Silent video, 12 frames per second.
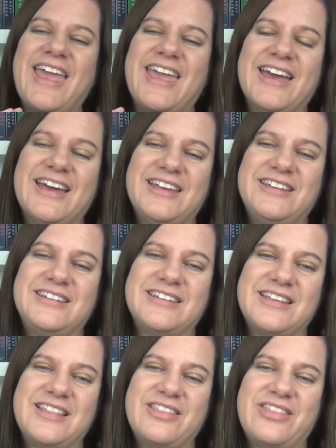
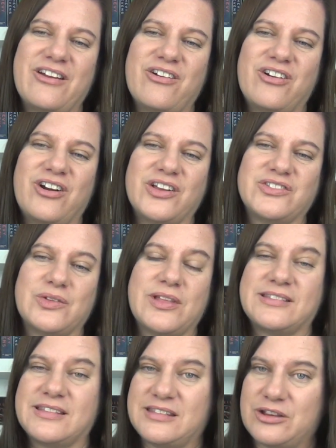and there are also
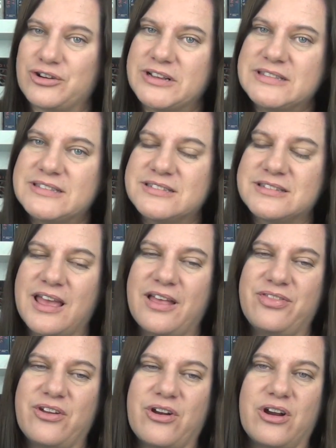lots of secrets,
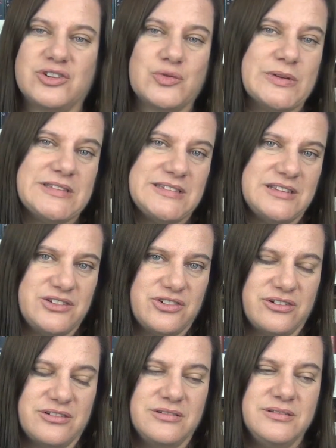and there are twists and
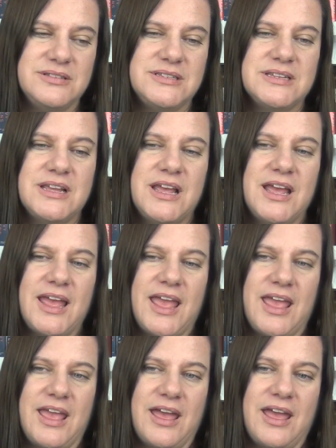turns.
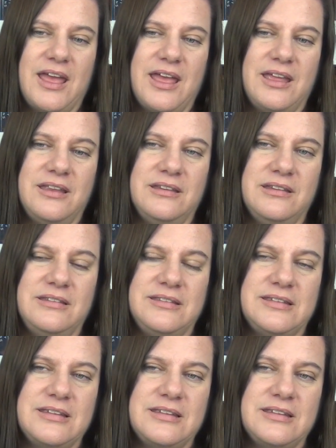And